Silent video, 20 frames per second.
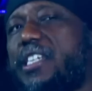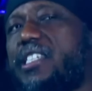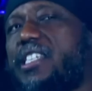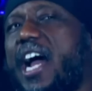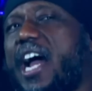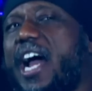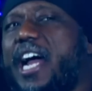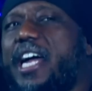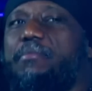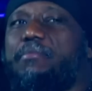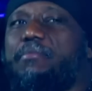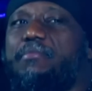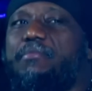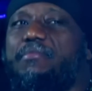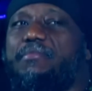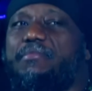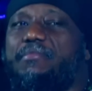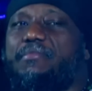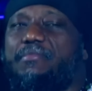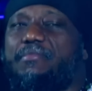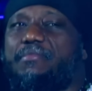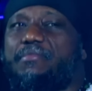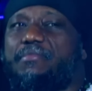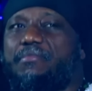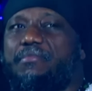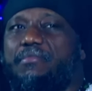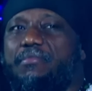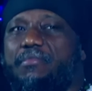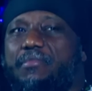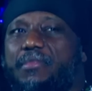of the time,
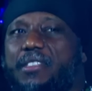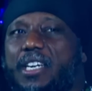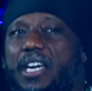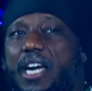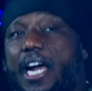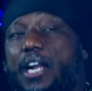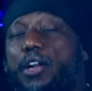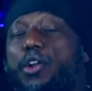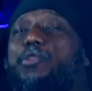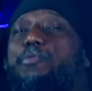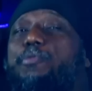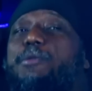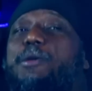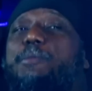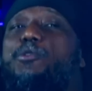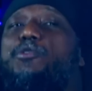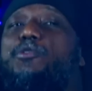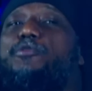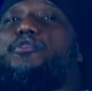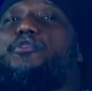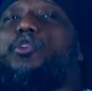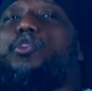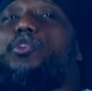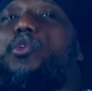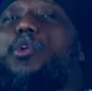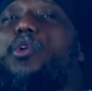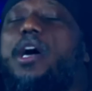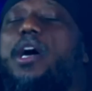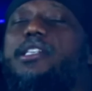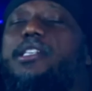a lot of people
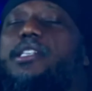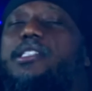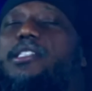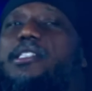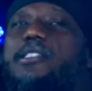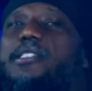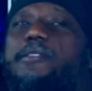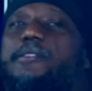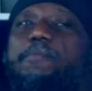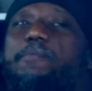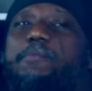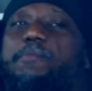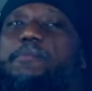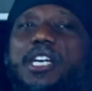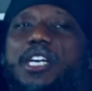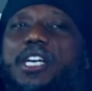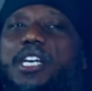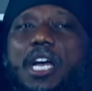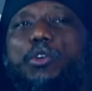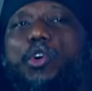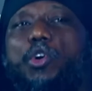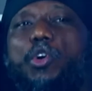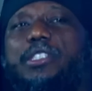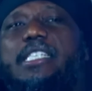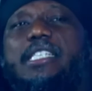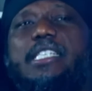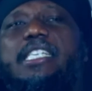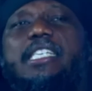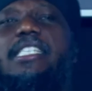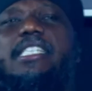follow us because they
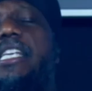see this